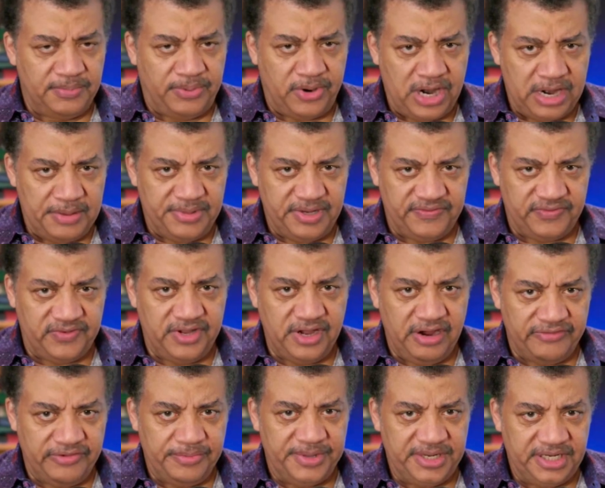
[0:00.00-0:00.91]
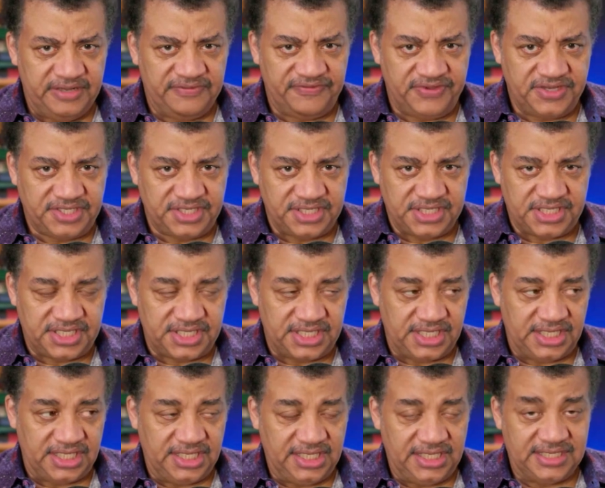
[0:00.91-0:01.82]
Department of Government
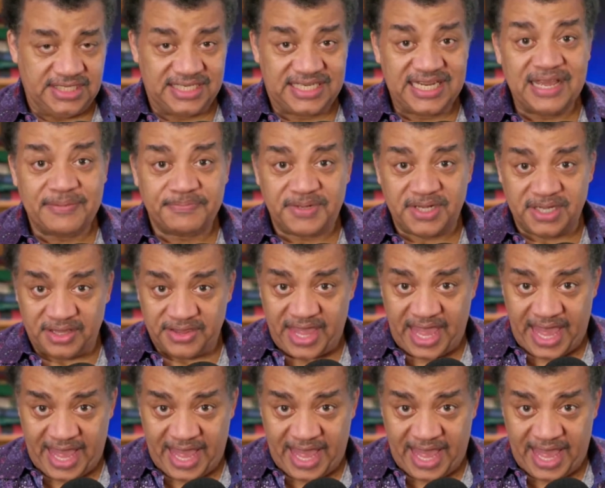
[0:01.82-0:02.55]
Efficiency is attempting